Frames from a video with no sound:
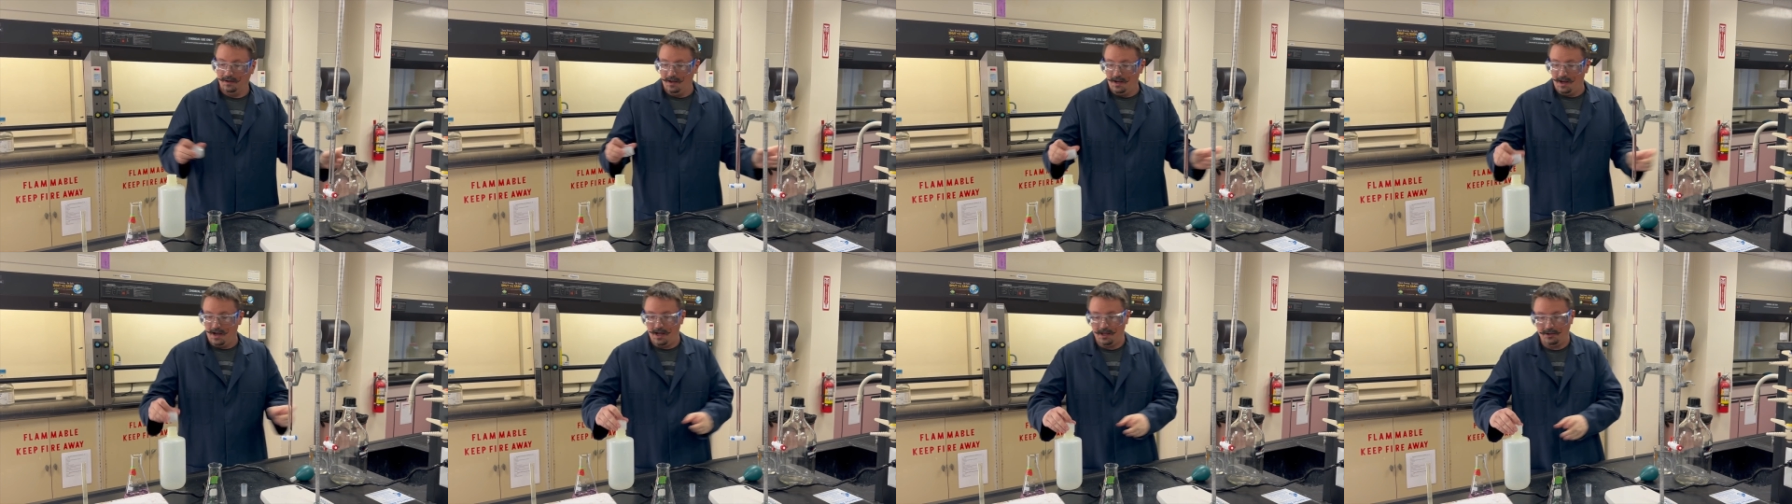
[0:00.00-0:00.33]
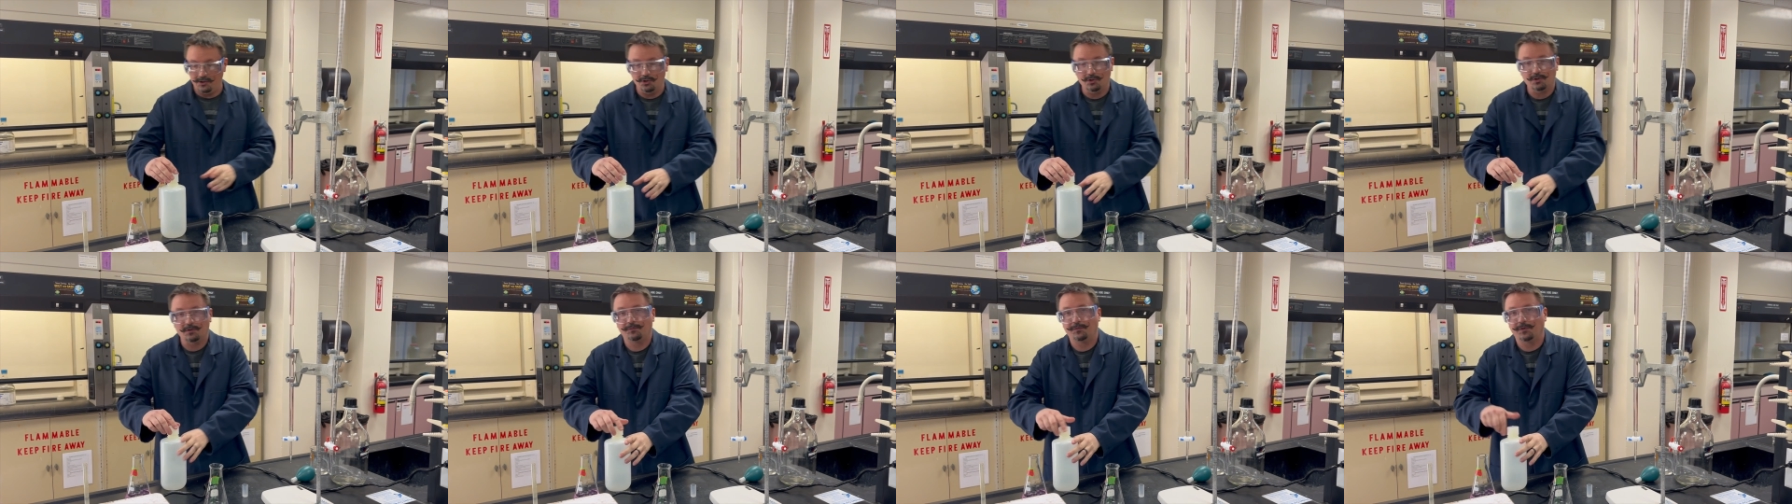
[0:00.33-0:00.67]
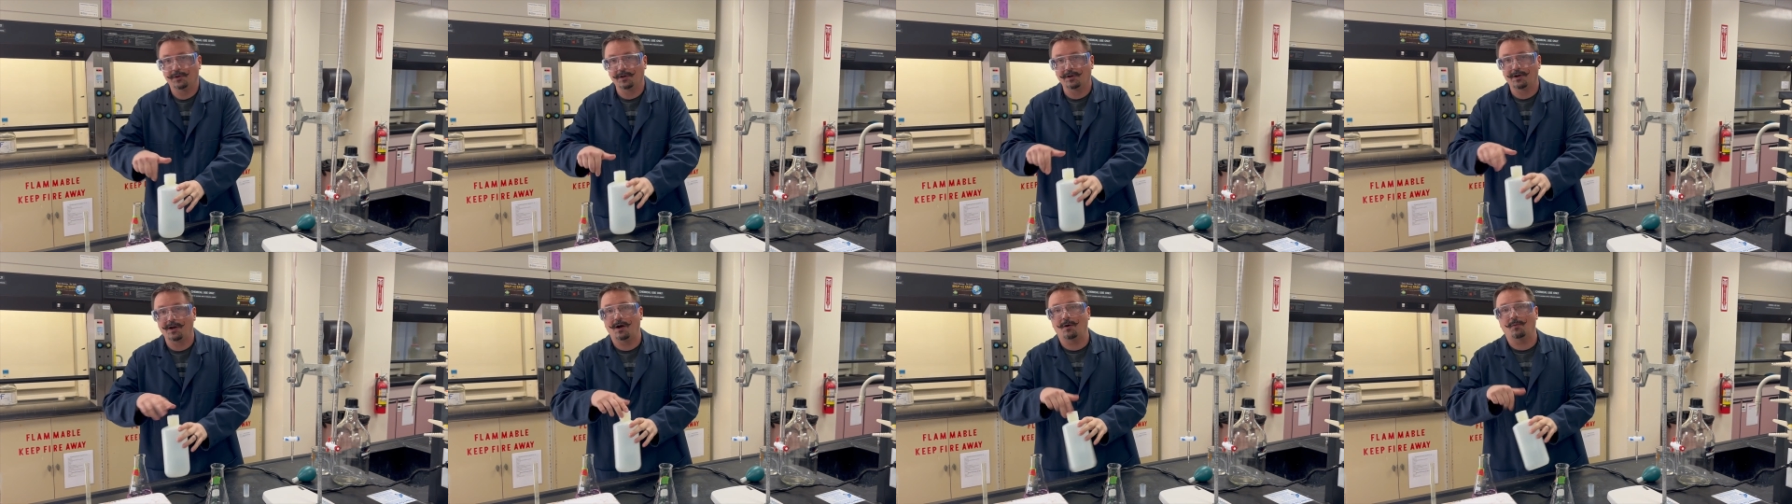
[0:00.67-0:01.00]
And you can
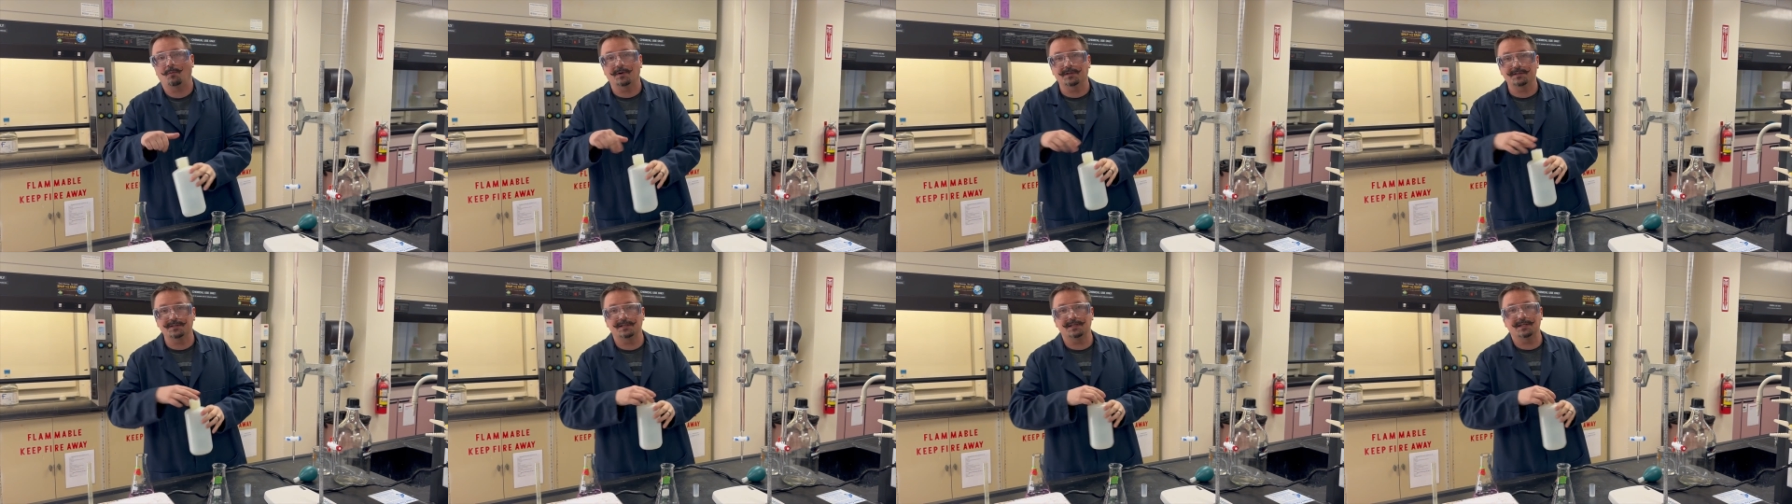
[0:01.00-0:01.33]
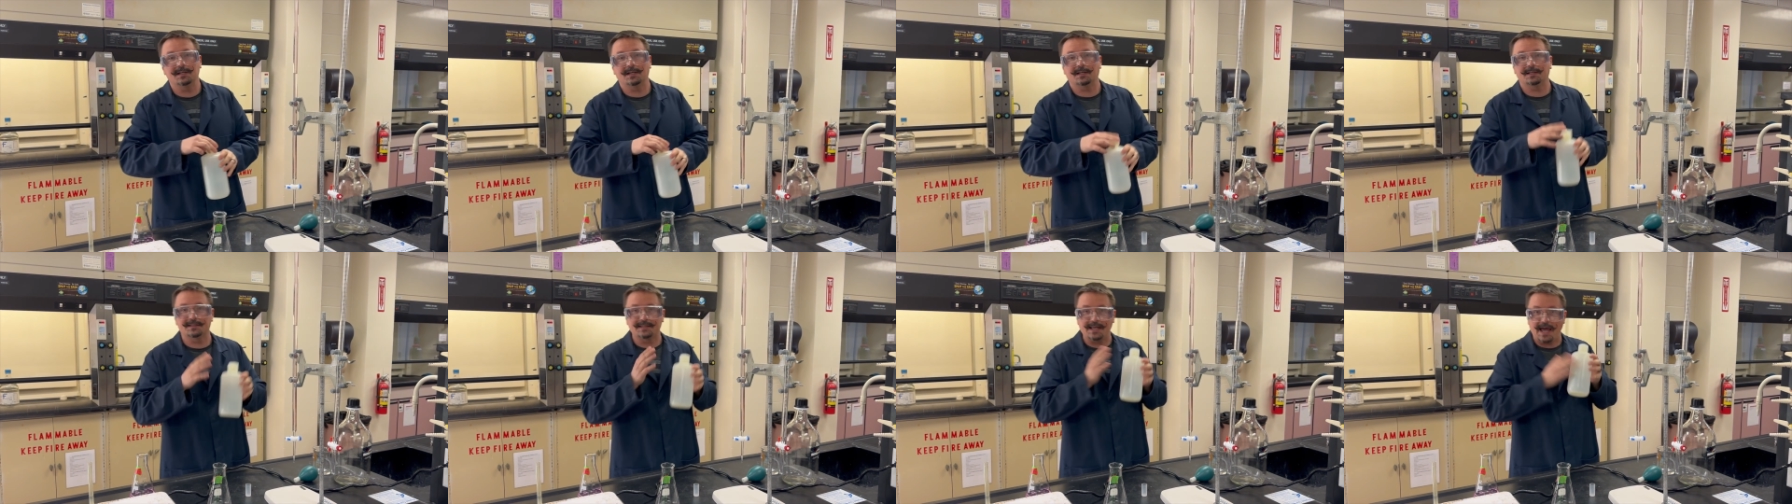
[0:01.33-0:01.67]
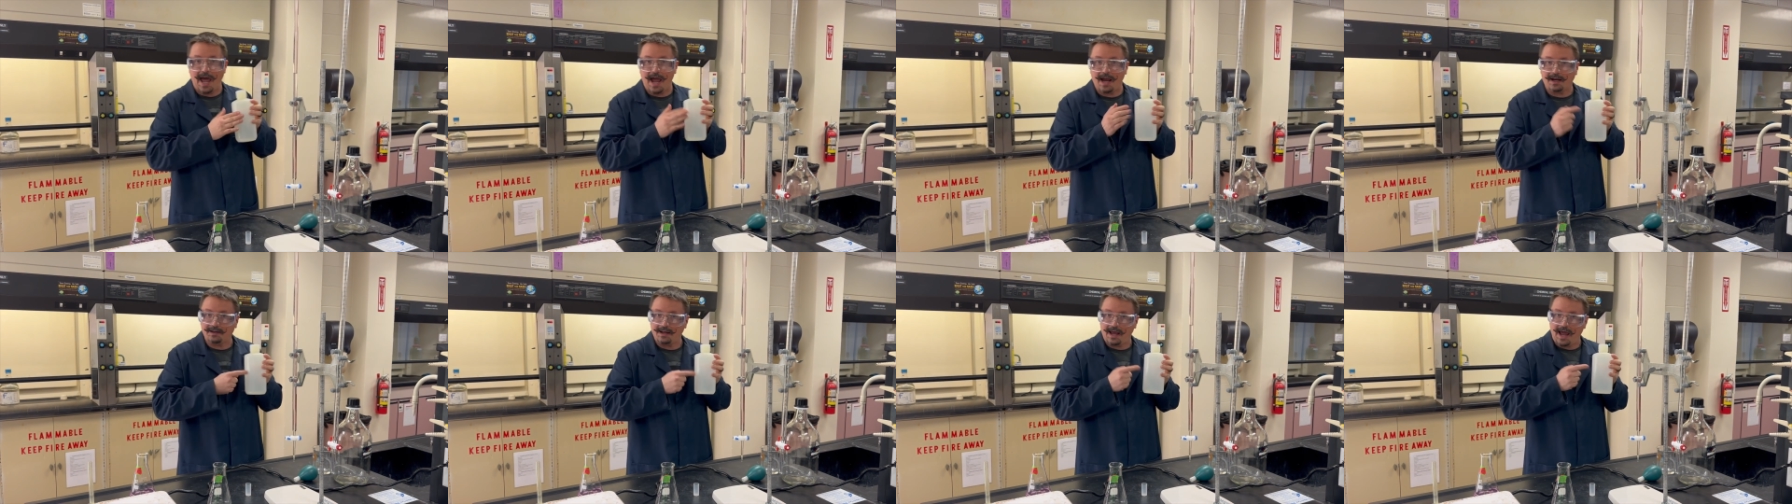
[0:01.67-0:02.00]
figure out what's the exact